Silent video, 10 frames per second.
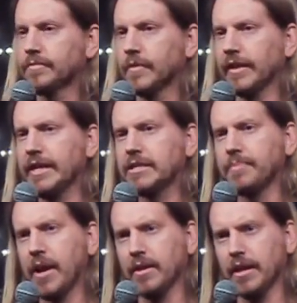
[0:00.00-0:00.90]
Least
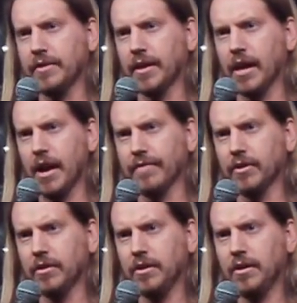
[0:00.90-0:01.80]
manly thing
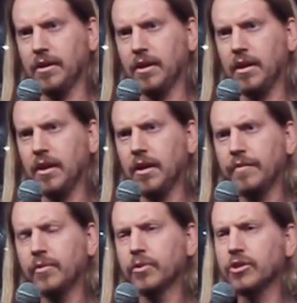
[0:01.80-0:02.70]
ever,
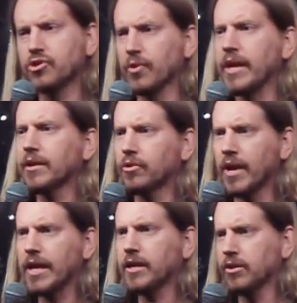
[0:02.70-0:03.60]
for you to drink
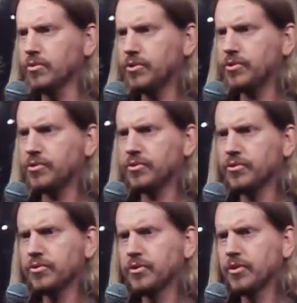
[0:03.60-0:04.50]
Grey
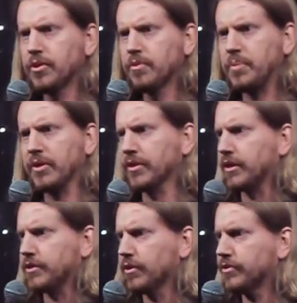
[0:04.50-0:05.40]
Goose,
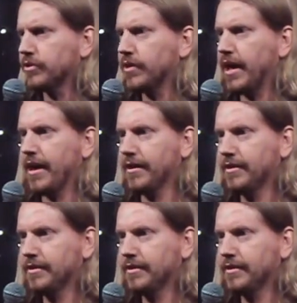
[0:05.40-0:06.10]
period. Don't do that.